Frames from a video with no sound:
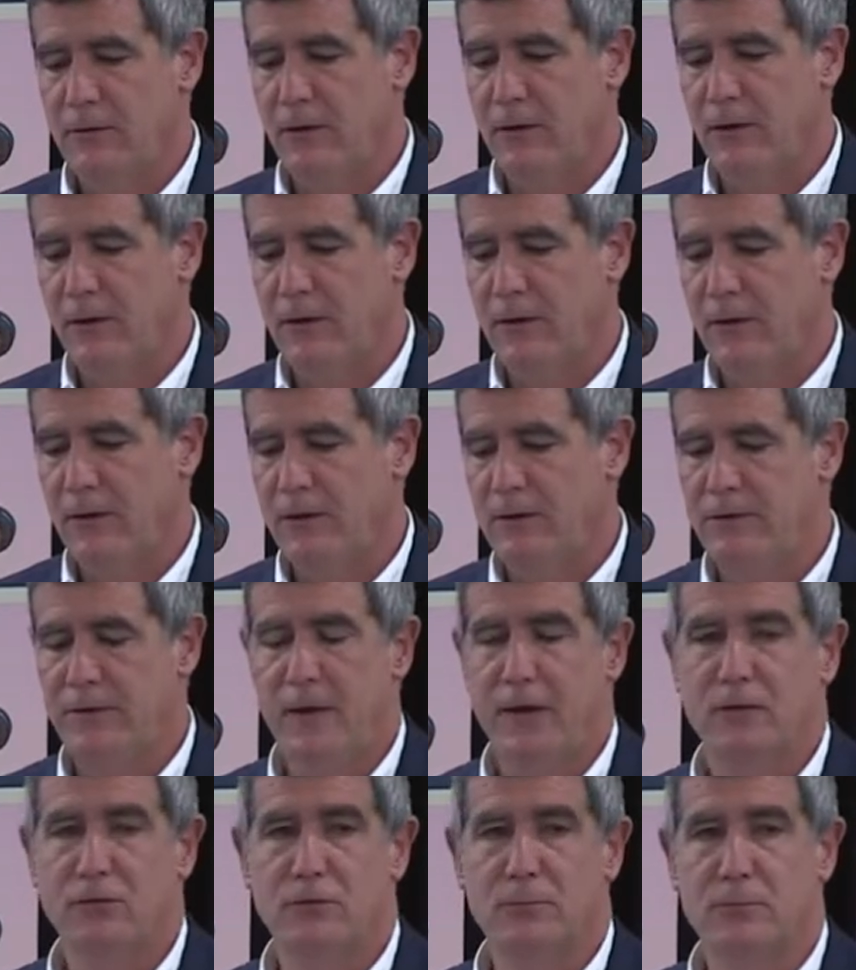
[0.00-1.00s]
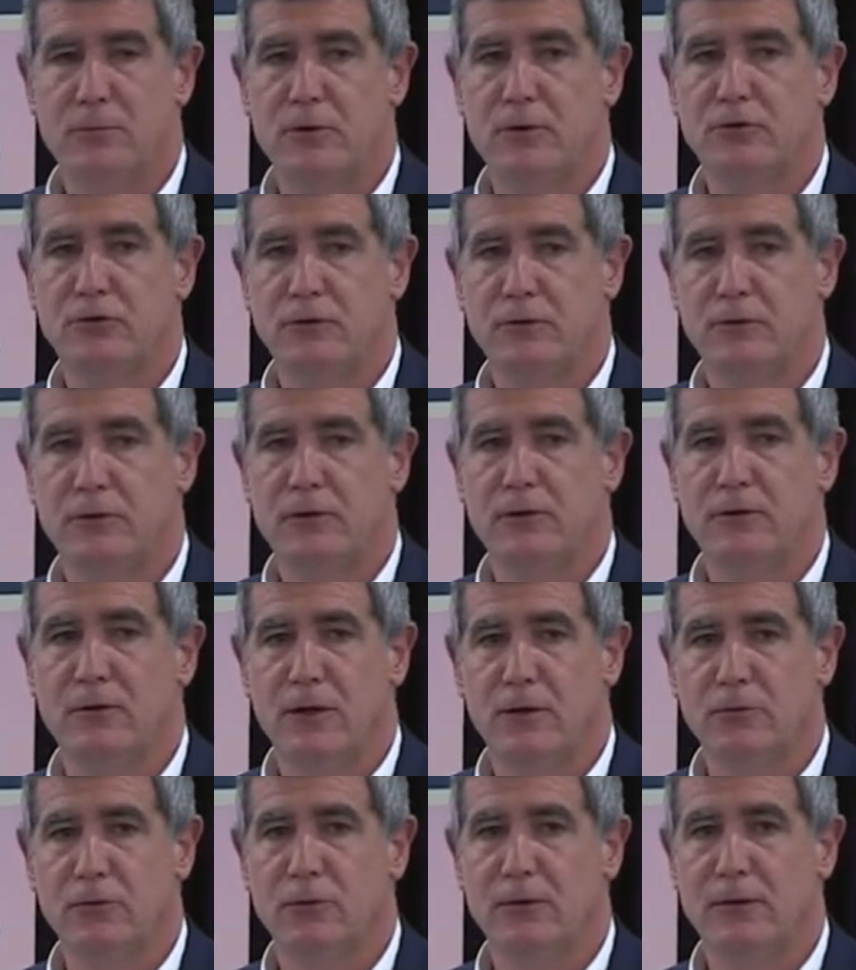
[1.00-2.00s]
uh, into the hands of Parisian
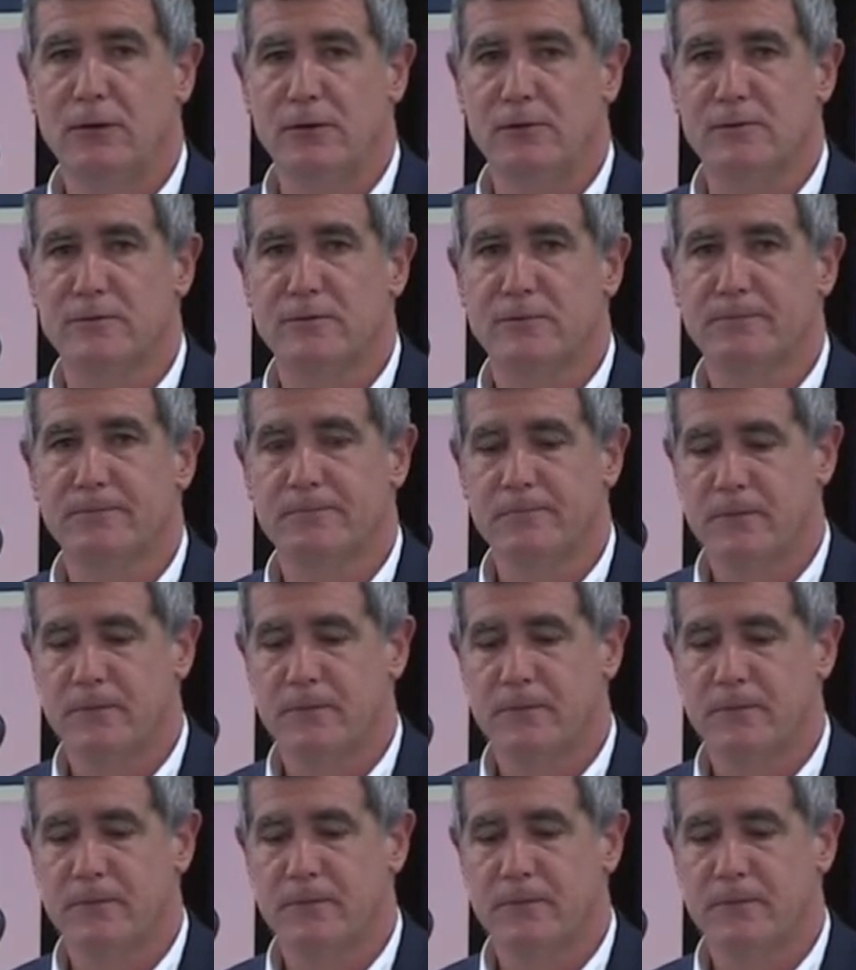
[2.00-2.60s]
intellectual elites.